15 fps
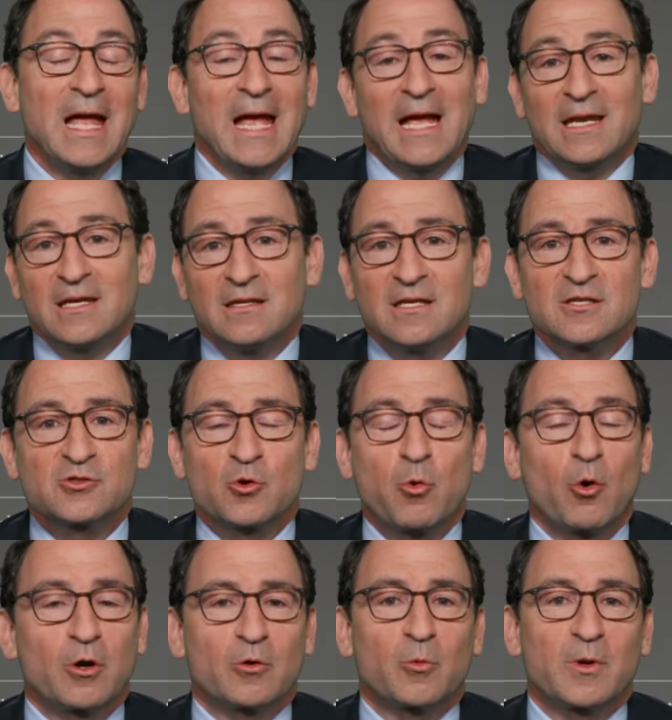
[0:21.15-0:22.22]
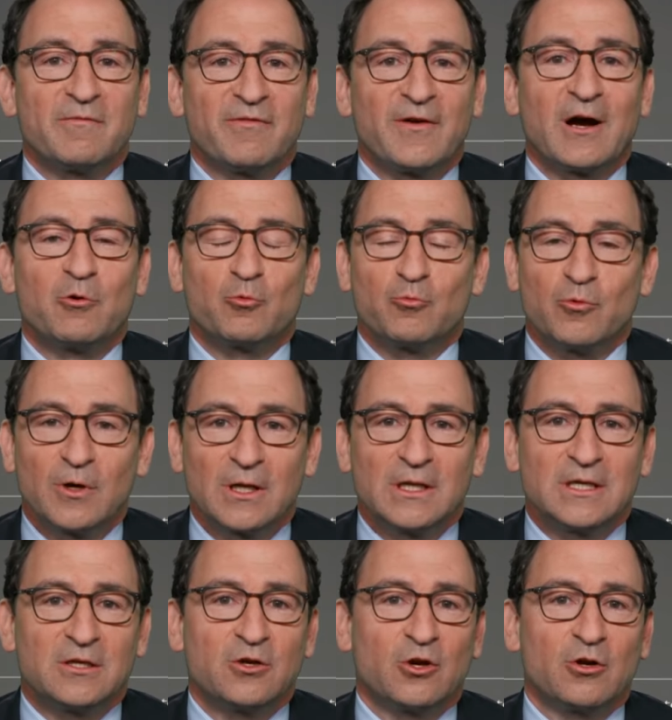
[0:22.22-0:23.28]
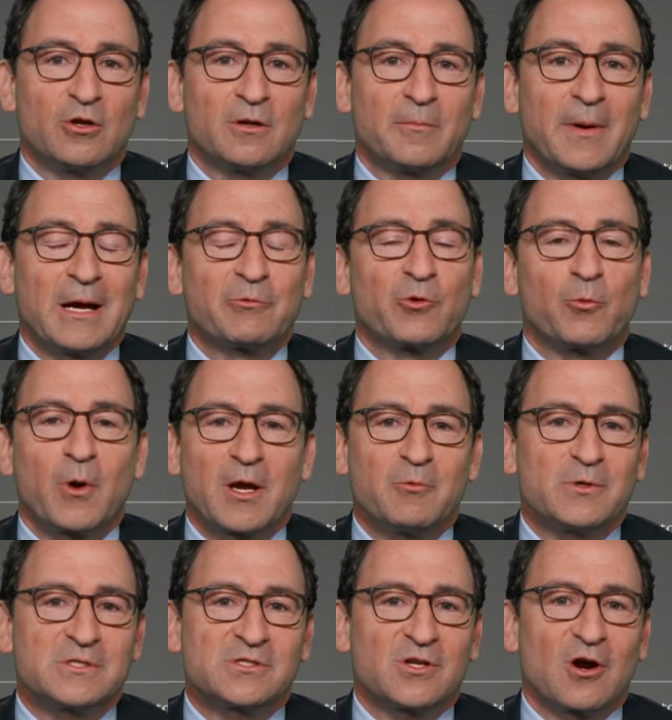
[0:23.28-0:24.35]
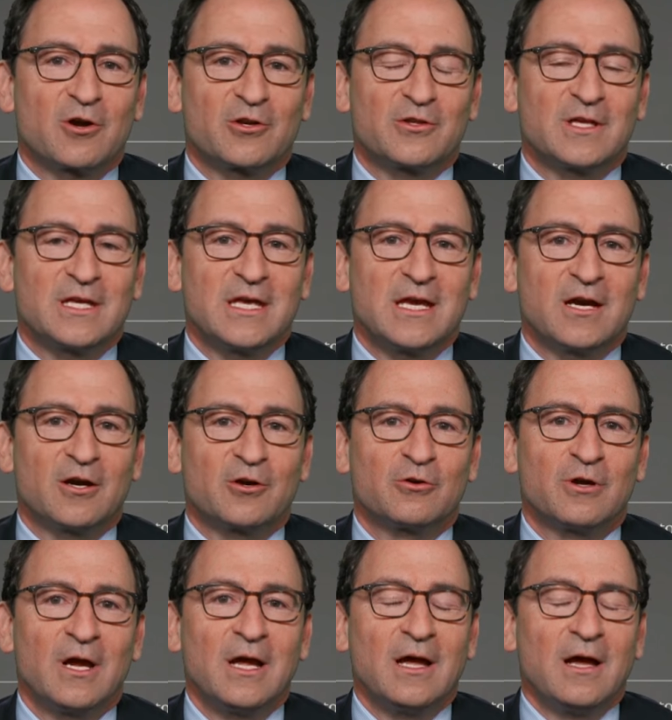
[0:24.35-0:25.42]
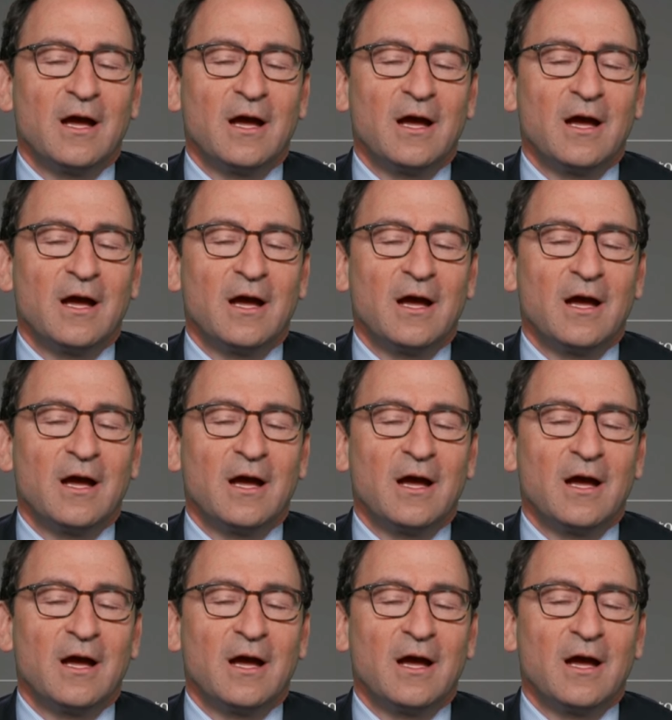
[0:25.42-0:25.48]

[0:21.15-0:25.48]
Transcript: And in this quarter, we felt really good about the way we started the year.